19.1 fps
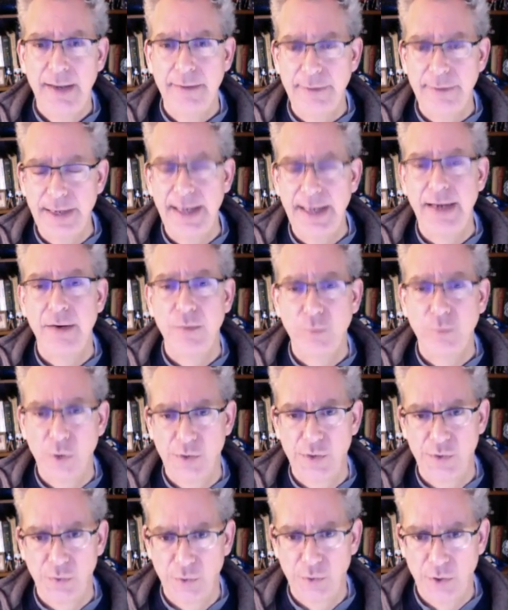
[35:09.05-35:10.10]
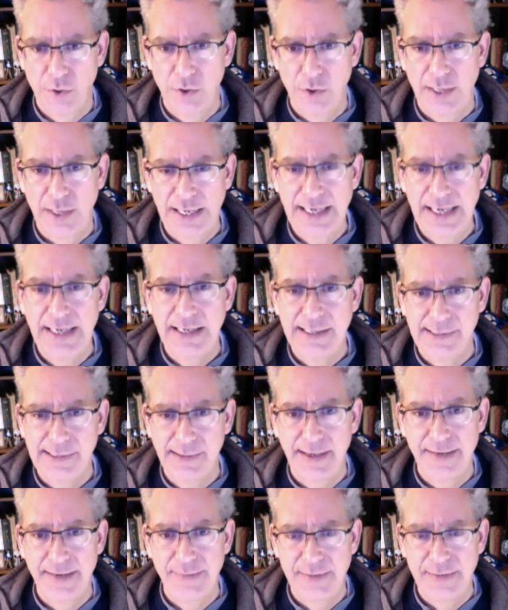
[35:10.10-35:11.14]
than Russell Kirk in his
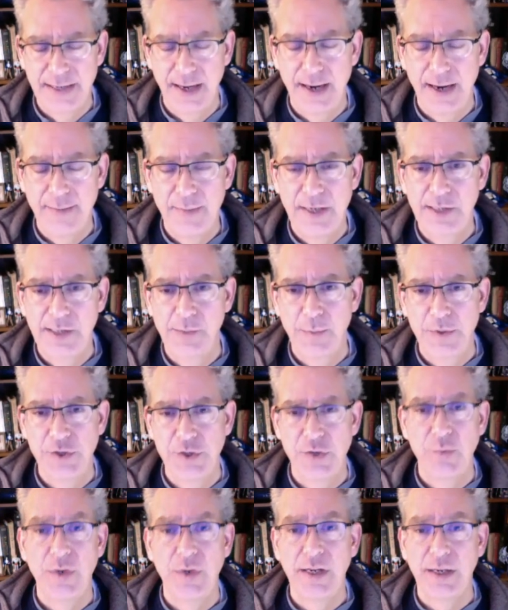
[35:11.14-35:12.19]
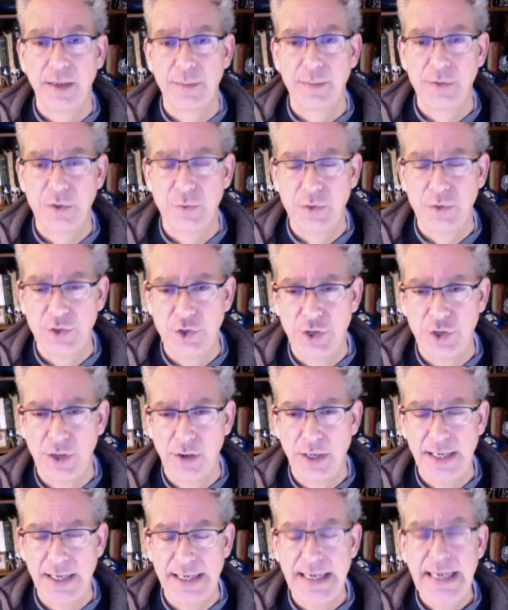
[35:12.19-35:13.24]
lifetime, especially when it comes to his
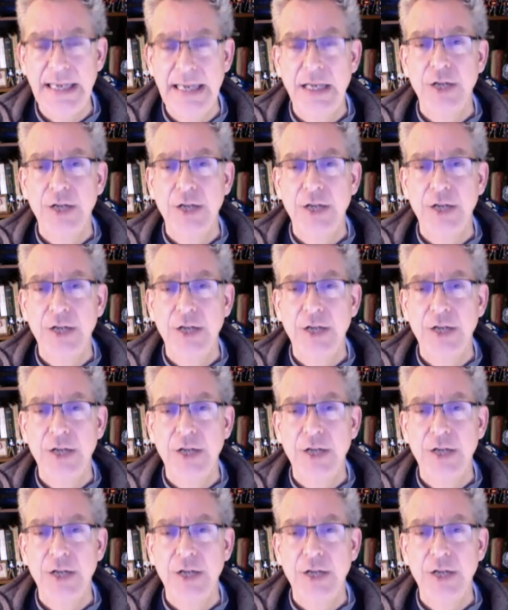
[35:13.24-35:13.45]
charity.